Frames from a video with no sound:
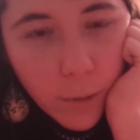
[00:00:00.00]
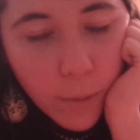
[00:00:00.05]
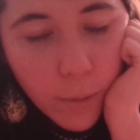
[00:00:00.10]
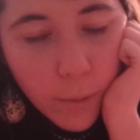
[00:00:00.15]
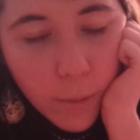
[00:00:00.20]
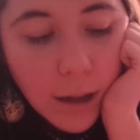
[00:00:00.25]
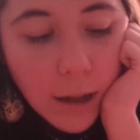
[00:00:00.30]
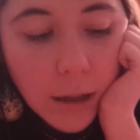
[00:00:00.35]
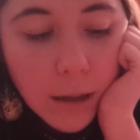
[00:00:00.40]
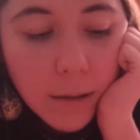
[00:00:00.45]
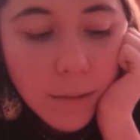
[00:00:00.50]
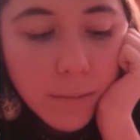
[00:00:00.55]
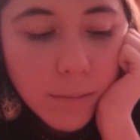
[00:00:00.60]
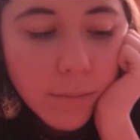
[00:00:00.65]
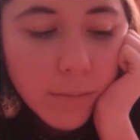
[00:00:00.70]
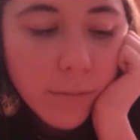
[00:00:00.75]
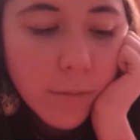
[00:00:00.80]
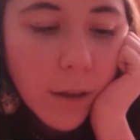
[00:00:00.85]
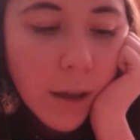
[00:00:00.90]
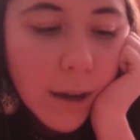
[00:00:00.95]
Well,
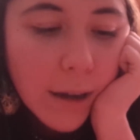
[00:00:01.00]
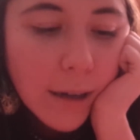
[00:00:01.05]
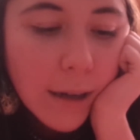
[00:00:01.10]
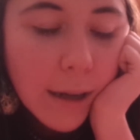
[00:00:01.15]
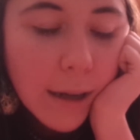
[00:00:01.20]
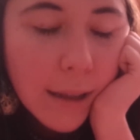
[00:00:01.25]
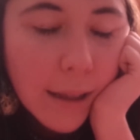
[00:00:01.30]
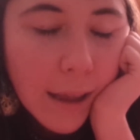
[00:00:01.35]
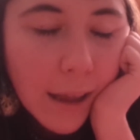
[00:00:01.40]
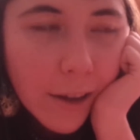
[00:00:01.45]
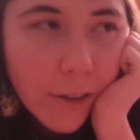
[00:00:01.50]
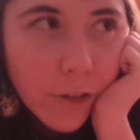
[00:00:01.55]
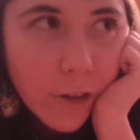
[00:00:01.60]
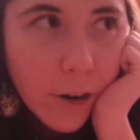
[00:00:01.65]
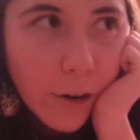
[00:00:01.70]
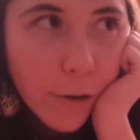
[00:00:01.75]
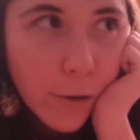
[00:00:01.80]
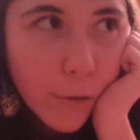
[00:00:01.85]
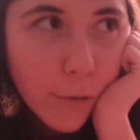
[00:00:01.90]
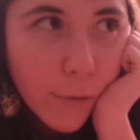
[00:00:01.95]
technically, I
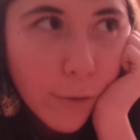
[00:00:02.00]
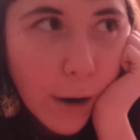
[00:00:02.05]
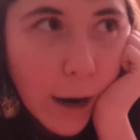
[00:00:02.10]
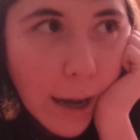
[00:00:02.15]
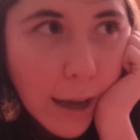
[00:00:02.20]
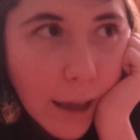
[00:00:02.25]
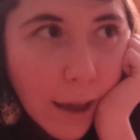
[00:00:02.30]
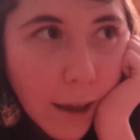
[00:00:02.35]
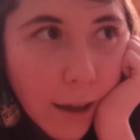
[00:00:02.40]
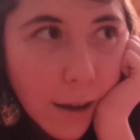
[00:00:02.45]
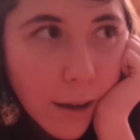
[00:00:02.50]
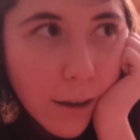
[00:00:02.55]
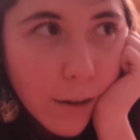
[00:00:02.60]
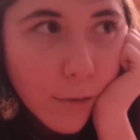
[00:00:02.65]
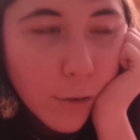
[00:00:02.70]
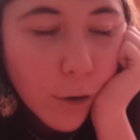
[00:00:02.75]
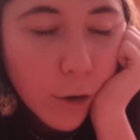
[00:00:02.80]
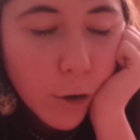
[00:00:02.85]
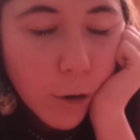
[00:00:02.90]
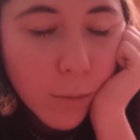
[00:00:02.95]
share it with Freya,
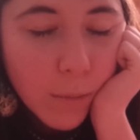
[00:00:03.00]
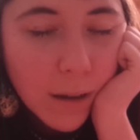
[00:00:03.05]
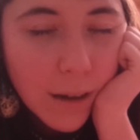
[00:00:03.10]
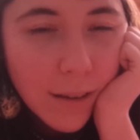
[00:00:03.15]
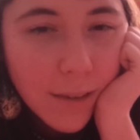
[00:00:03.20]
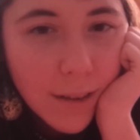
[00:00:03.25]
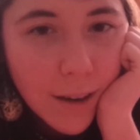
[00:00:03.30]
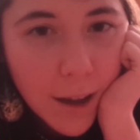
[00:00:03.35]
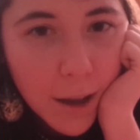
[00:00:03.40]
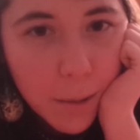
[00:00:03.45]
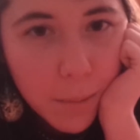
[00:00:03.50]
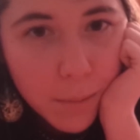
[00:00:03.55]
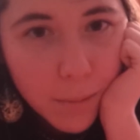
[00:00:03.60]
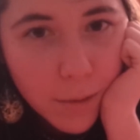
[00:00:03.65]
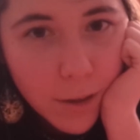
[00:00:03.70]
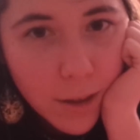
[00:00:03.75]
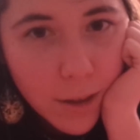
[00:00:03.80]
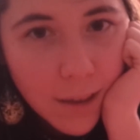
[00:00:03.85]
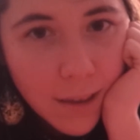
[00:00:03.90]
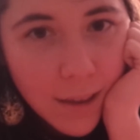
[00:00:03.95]
for whom it is
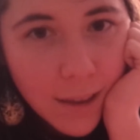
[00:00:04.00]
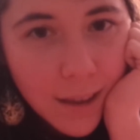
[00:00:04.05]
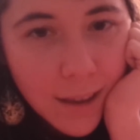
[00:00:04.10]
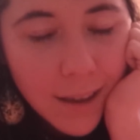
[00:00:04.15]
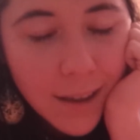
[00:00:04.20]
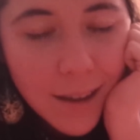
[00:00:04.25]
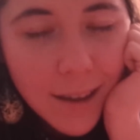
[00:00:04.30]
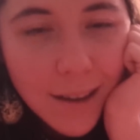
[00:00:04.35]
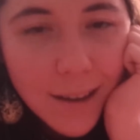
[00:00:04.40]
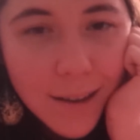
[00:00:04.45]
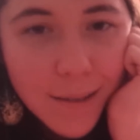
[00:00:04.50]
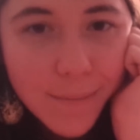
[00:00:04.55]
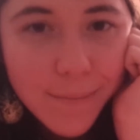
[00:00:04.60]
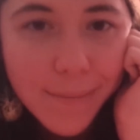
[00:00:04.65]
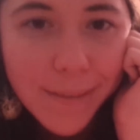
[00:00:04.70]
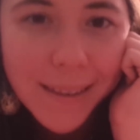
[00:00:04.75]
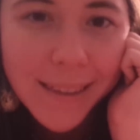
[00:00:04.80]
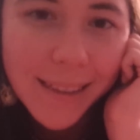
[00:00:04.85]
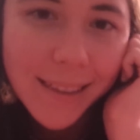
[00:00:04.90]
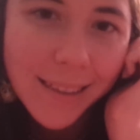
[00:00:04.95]
named,
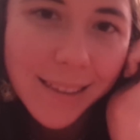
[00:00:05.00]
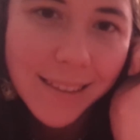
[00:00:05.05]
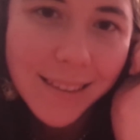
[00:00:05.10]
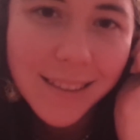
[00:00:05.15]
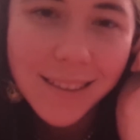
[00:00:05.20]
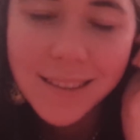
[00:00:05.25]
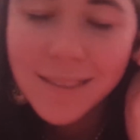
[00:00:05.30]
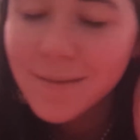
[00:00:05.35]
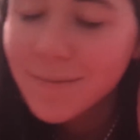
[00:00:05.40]
but